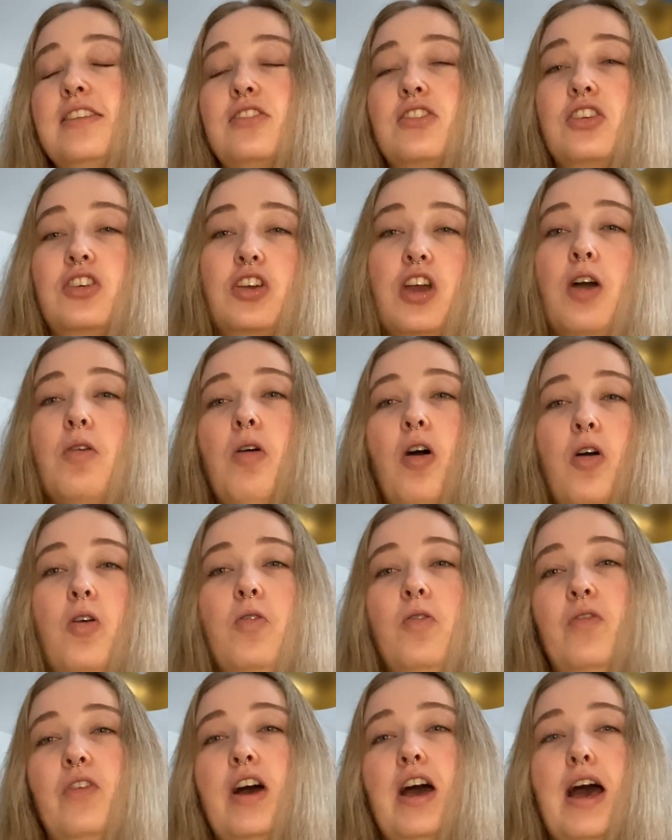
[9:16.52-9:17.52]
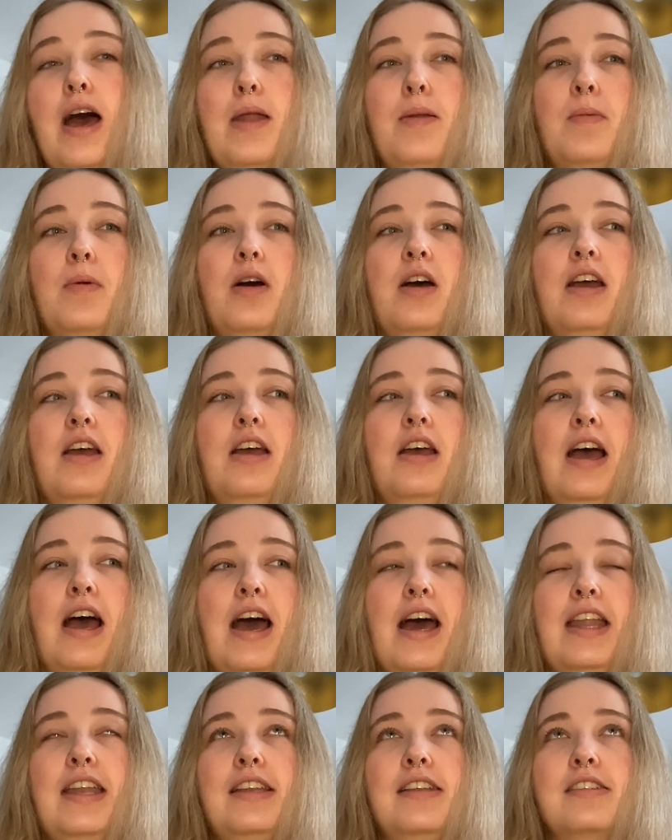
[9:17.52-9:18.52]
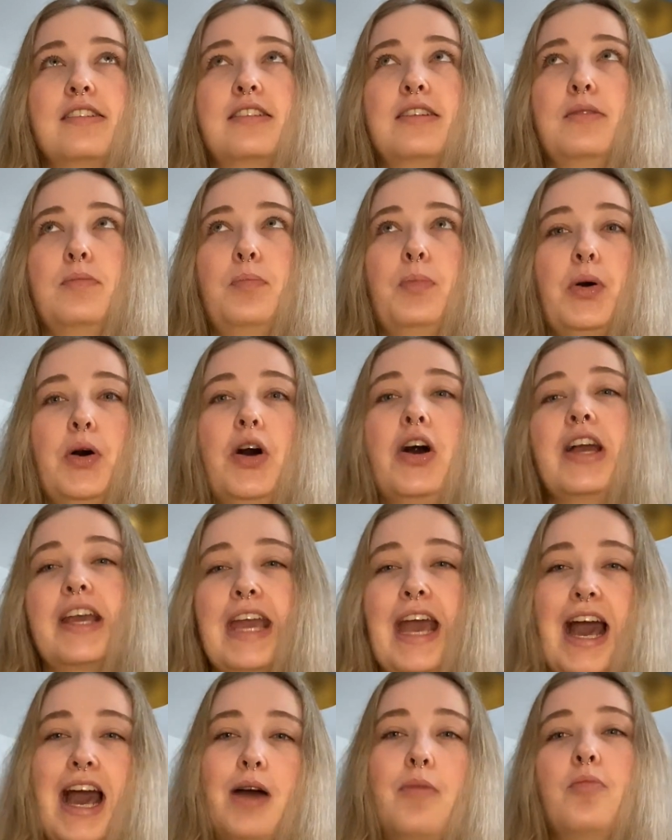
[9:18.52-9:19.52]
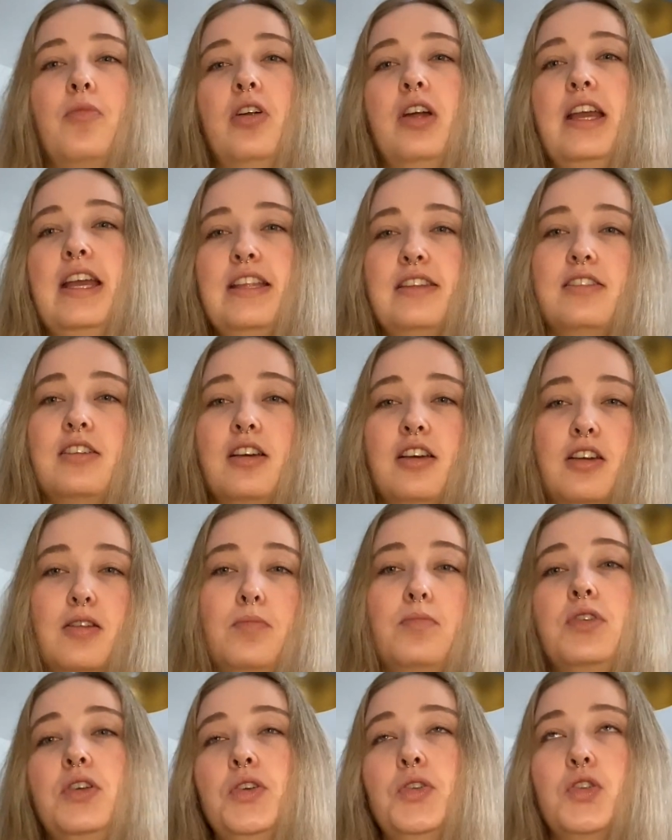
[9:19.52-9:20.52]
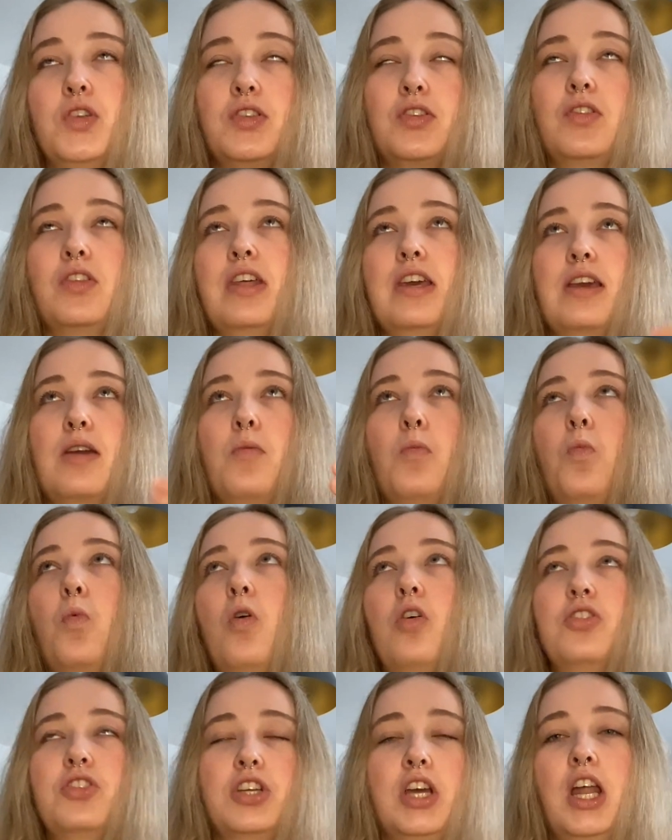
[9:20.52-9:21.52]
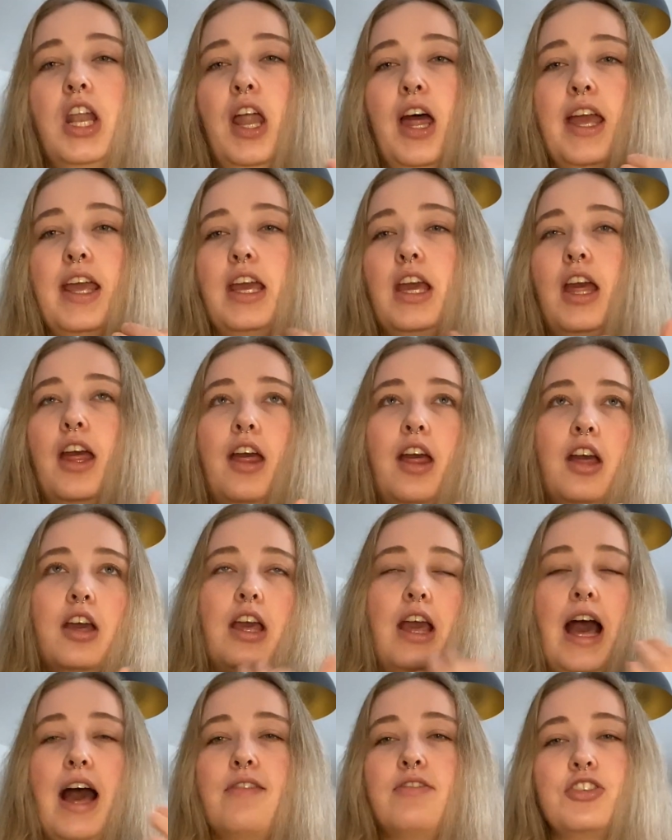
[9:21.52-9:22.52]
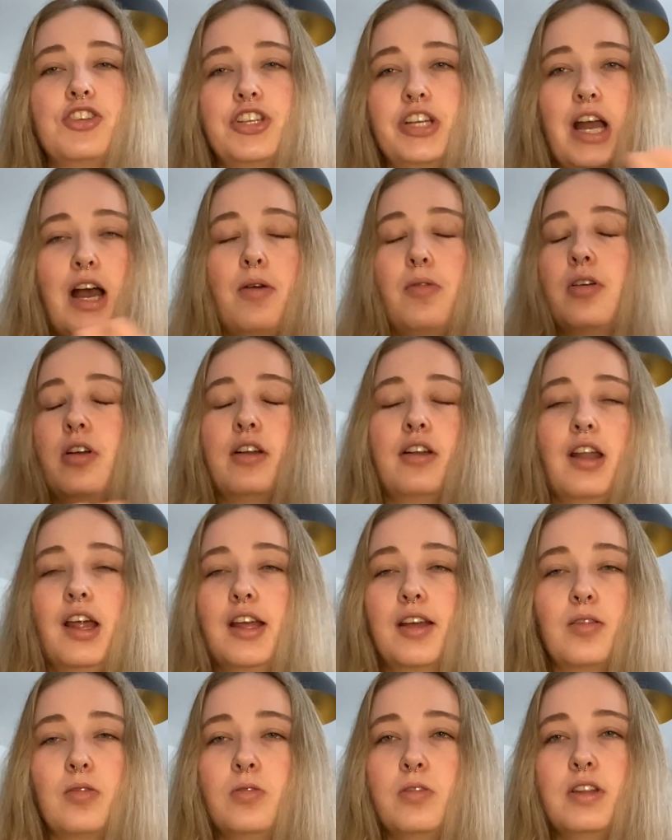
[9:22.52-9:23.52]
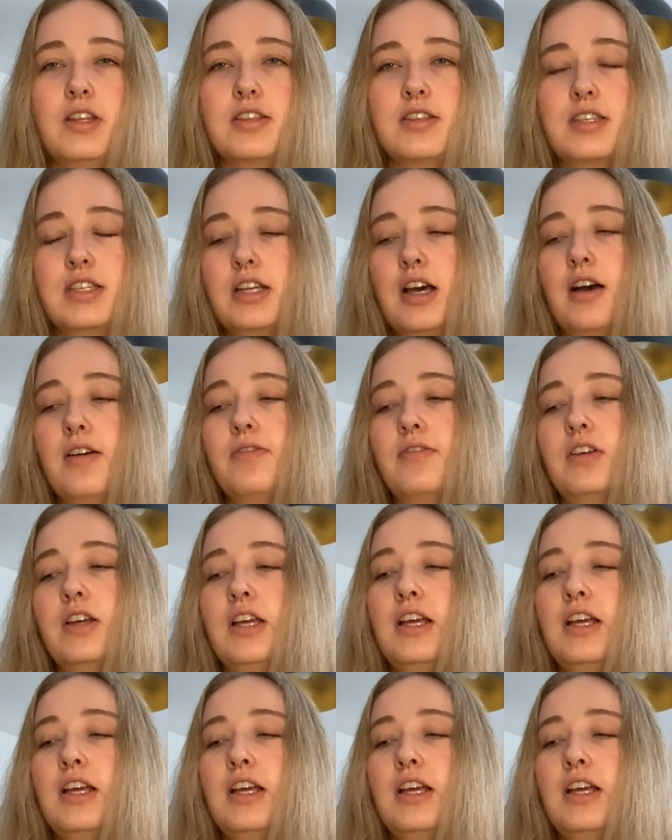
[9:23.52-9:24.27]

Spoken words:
to go over and put a camera into her computer so they can watch her like have a shower and like all this stuff.